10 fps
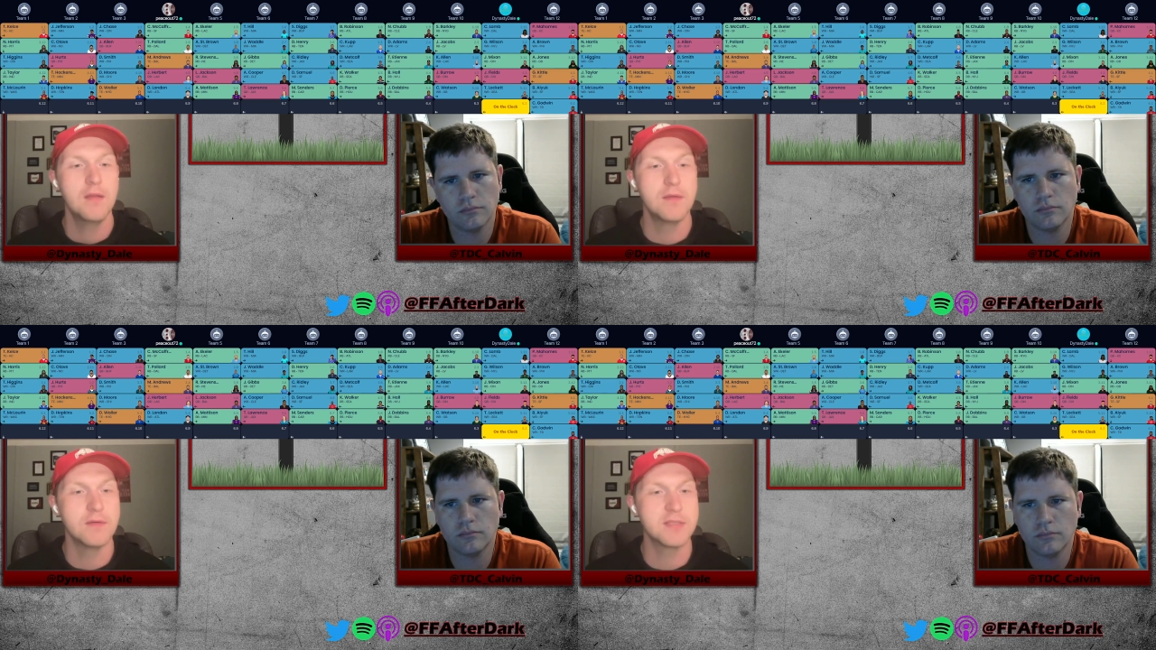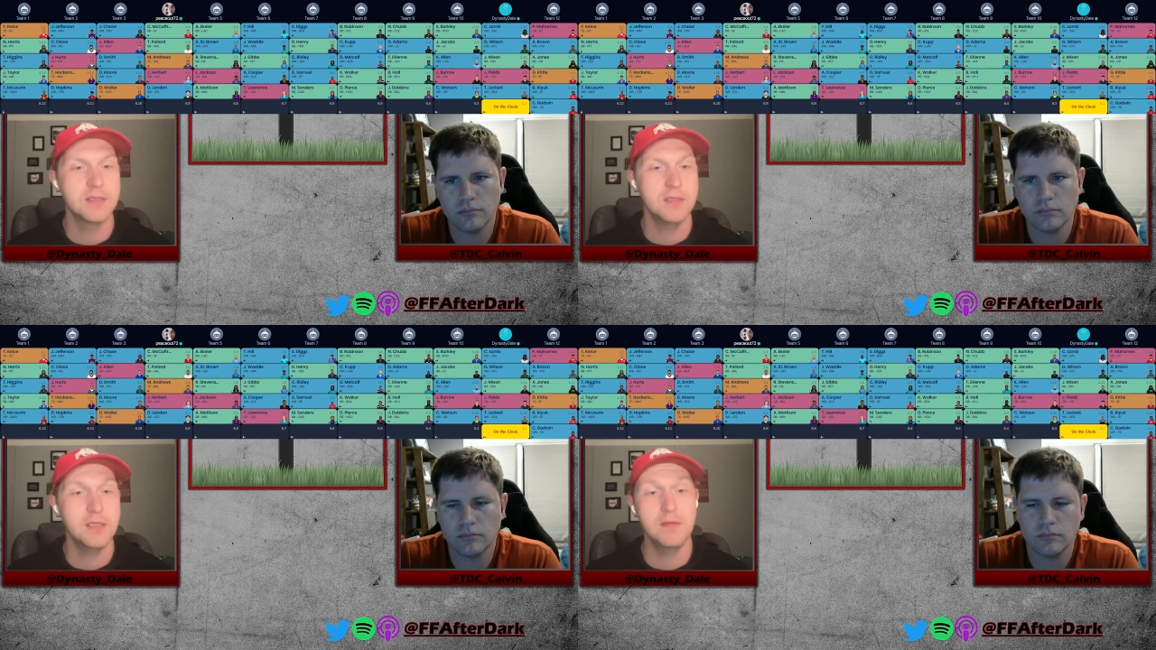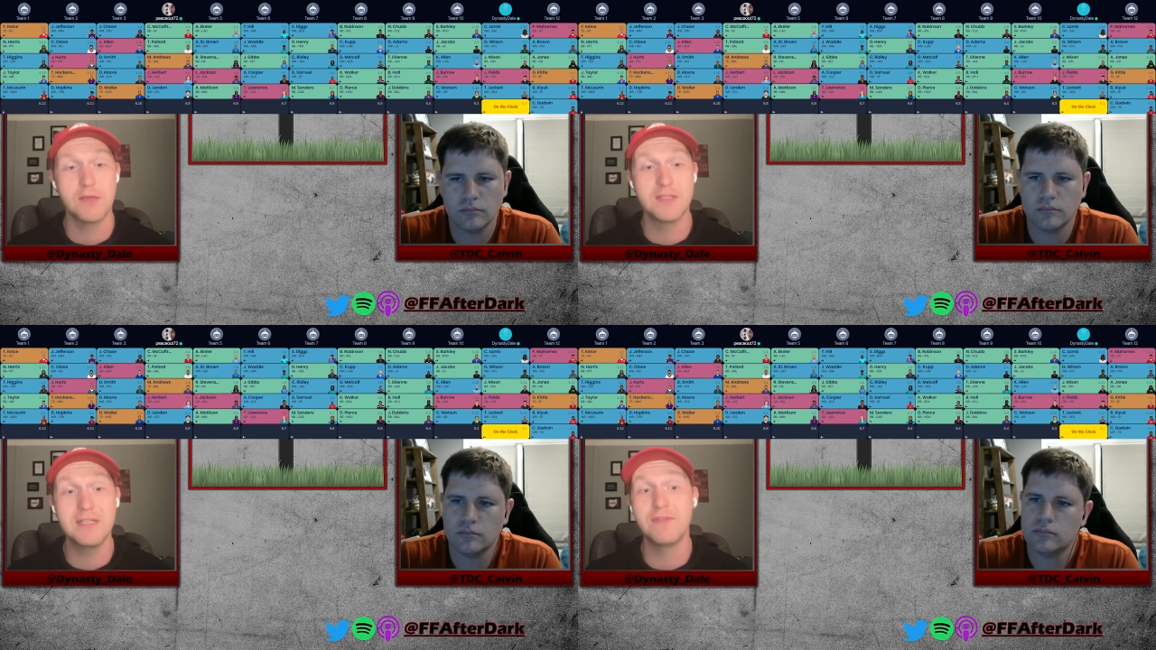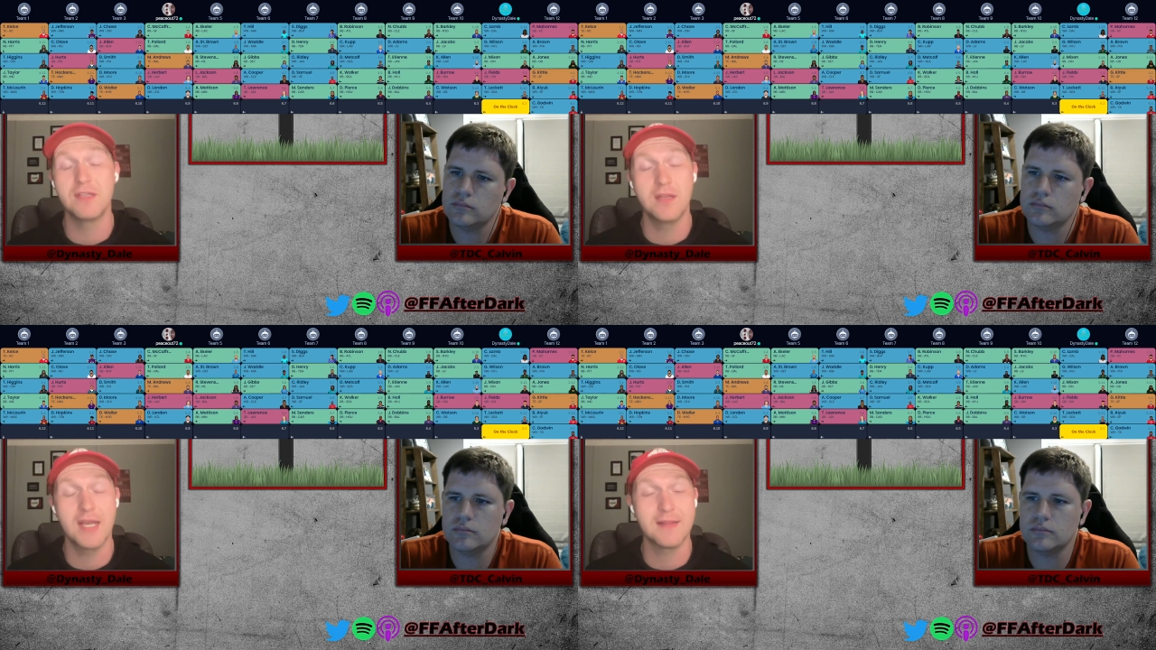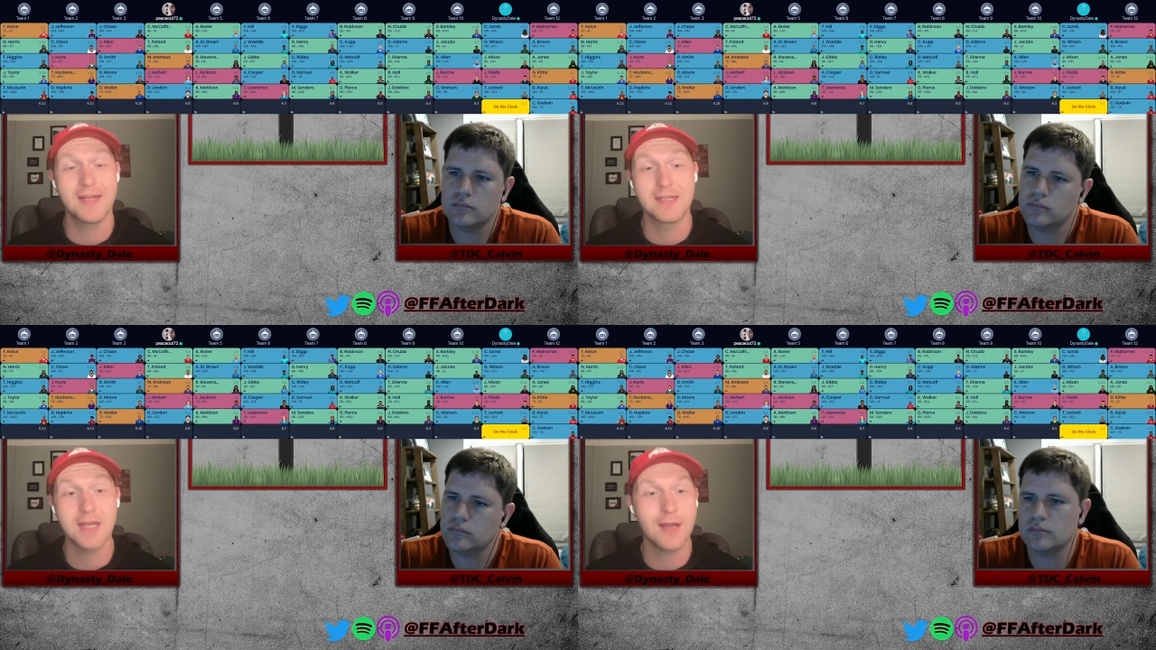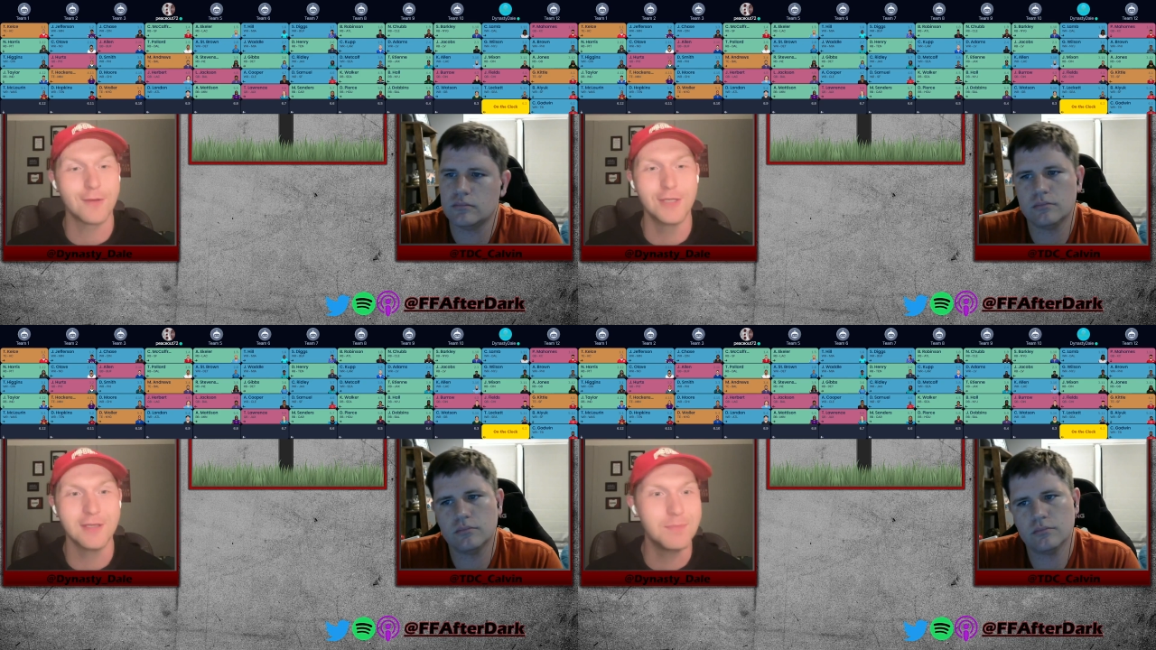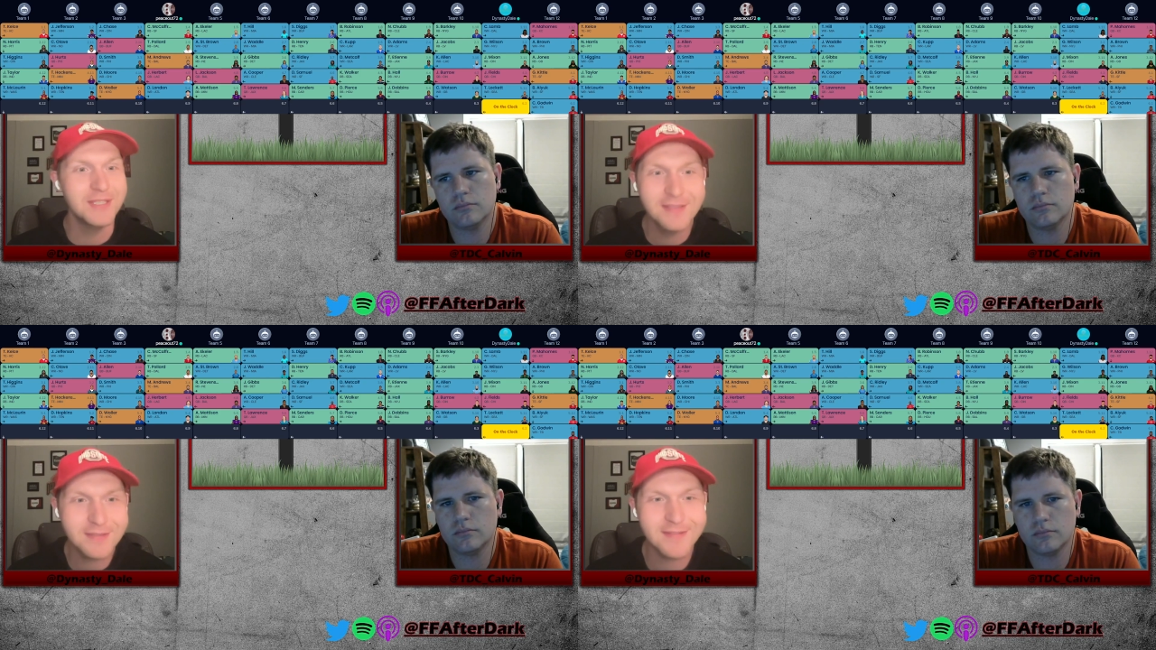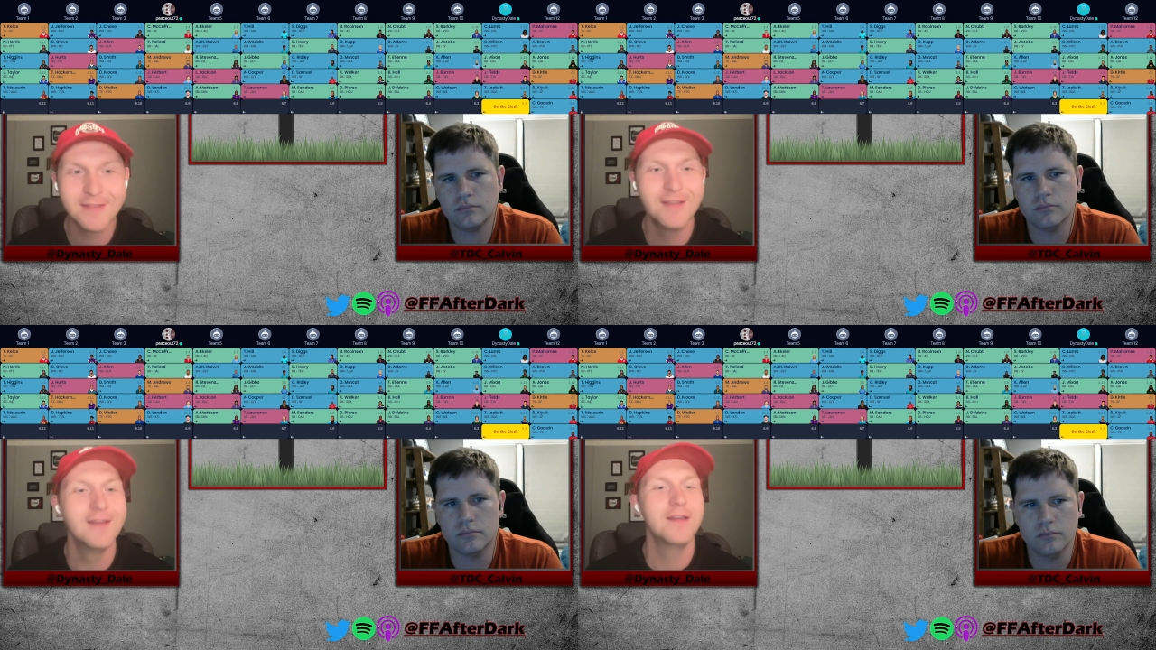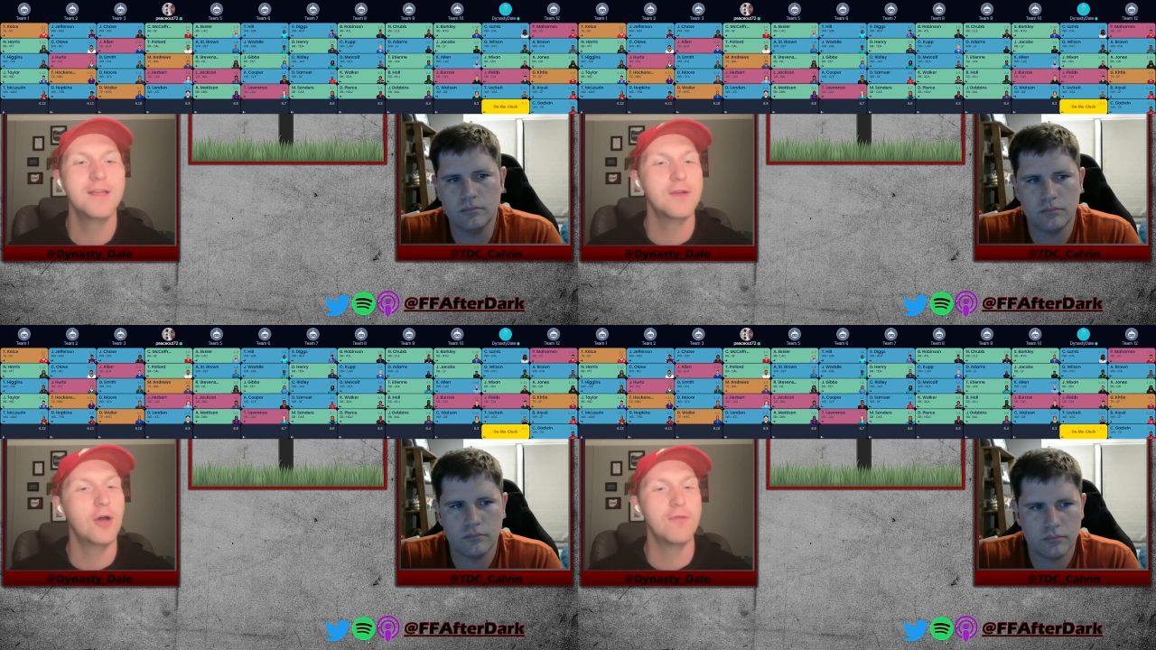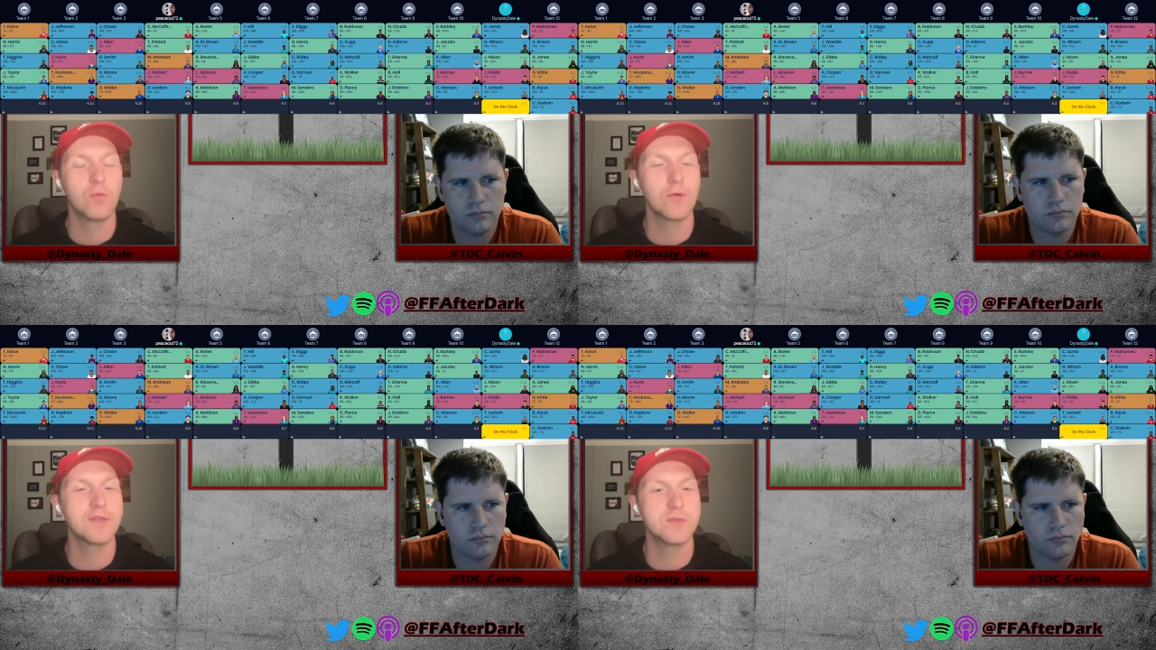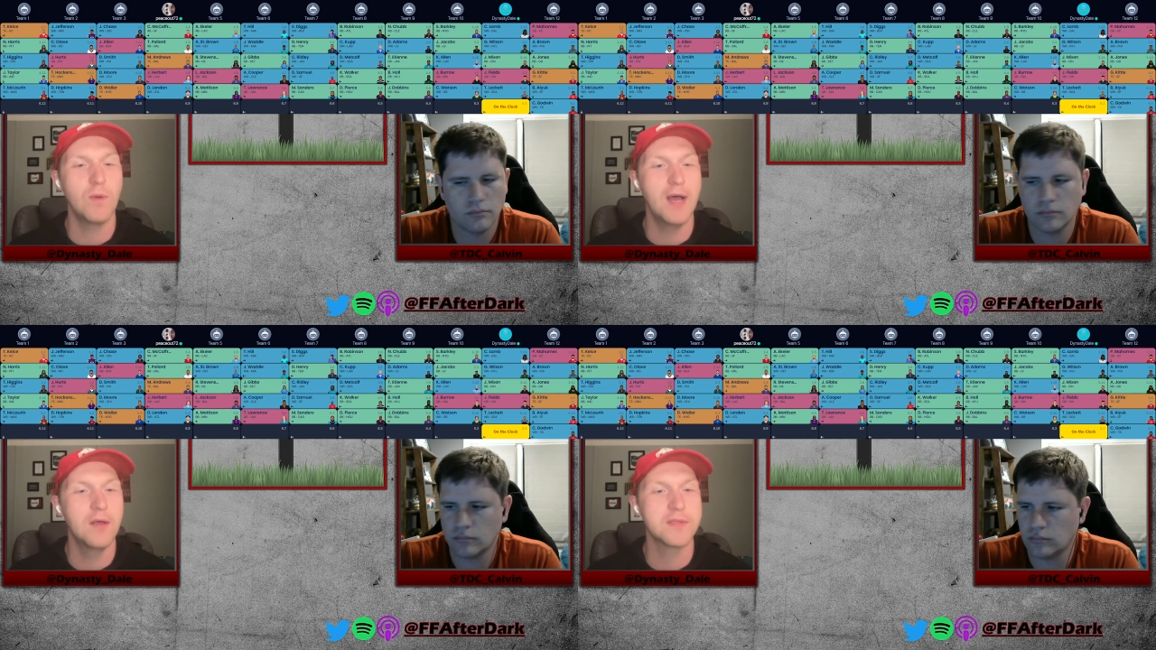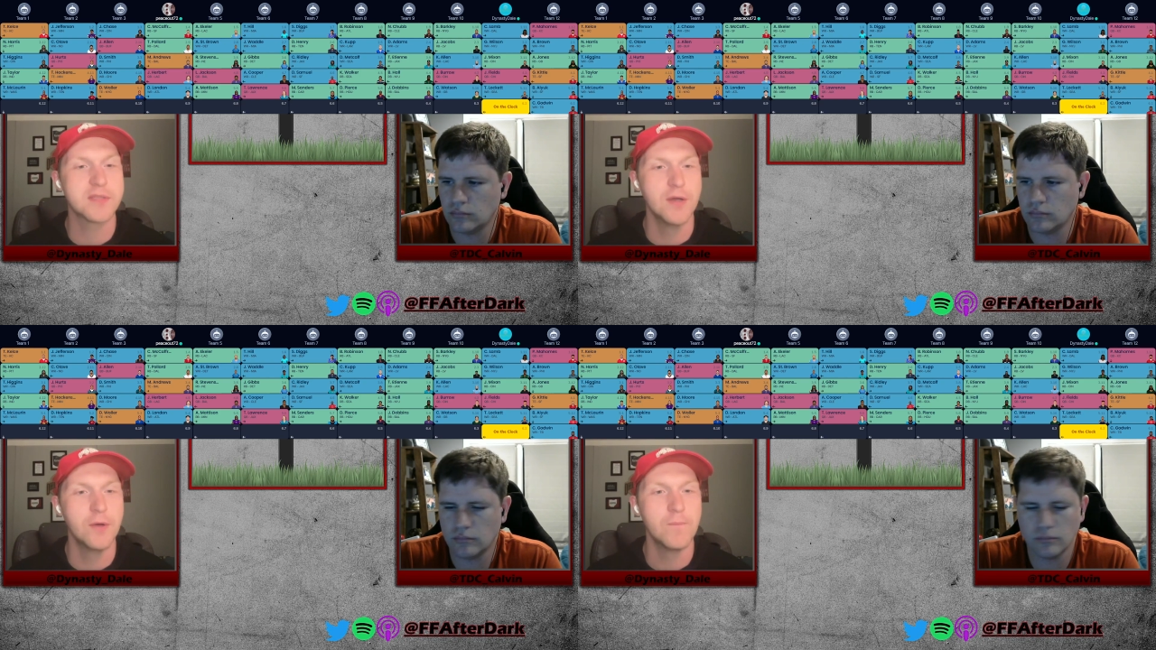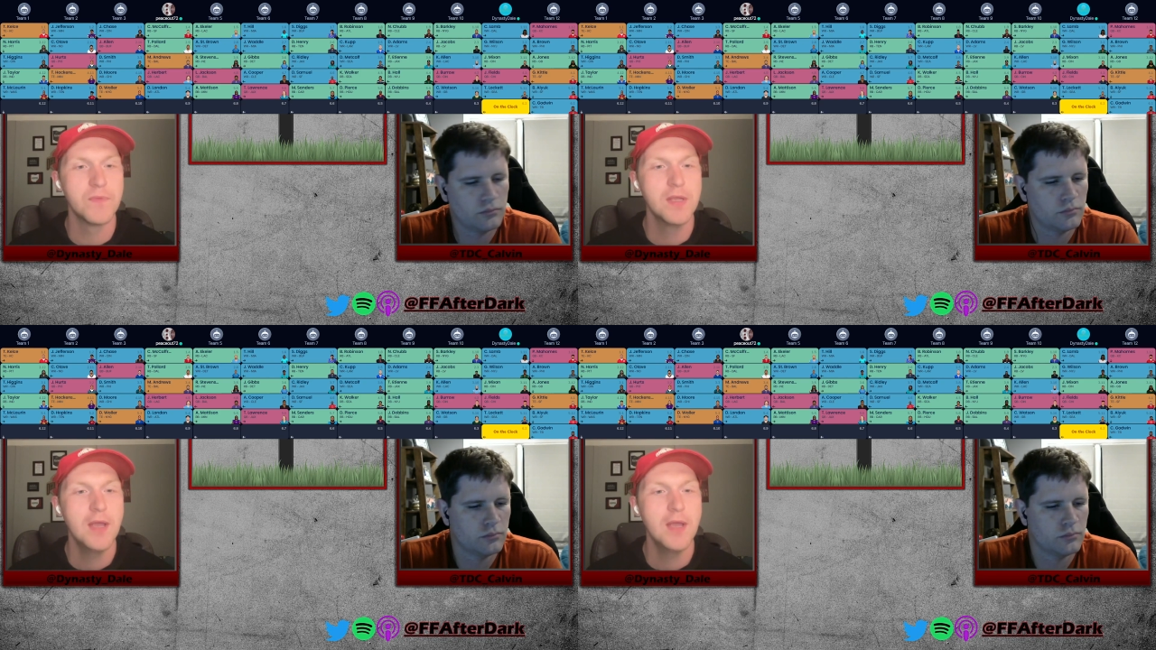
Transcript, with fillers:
Speaker 1: there's there's even the like like the Tyler Higbees, mm-hmm. you know, of the world as well. So